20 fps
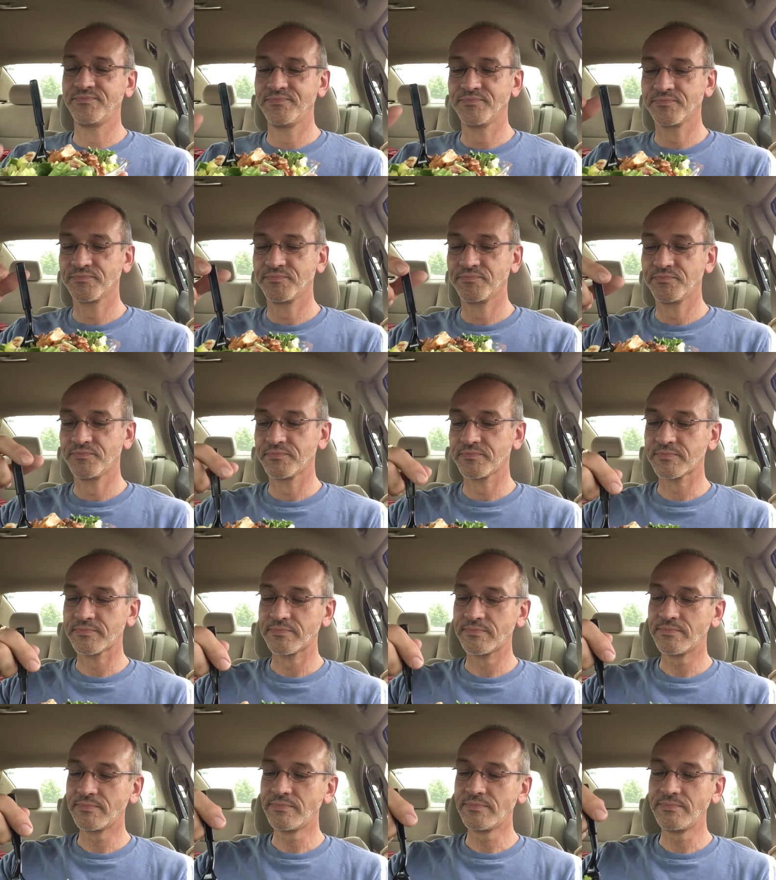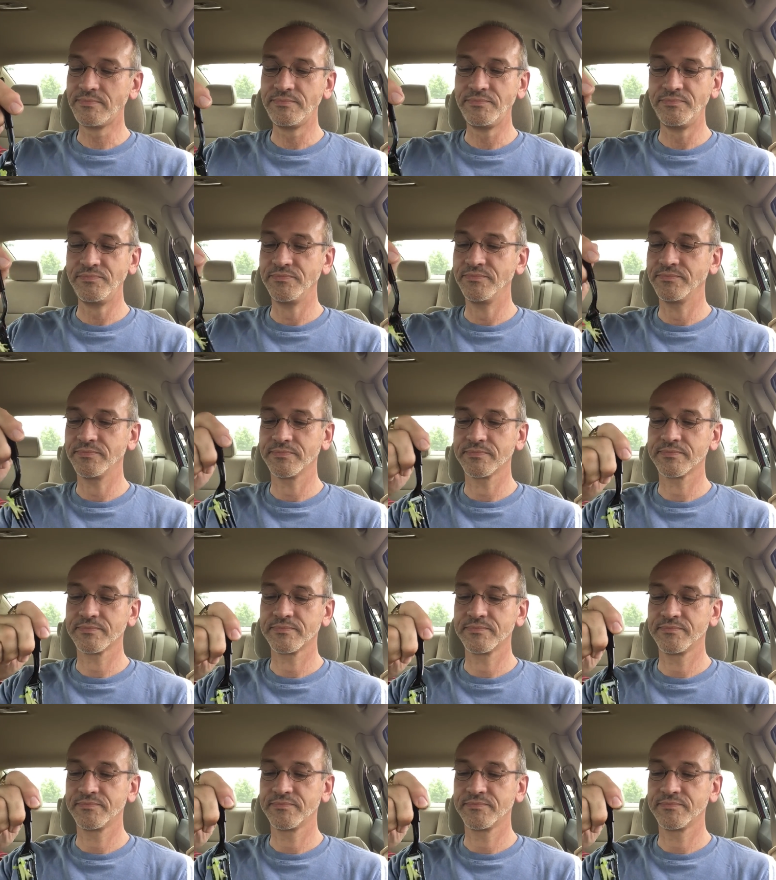[no speech]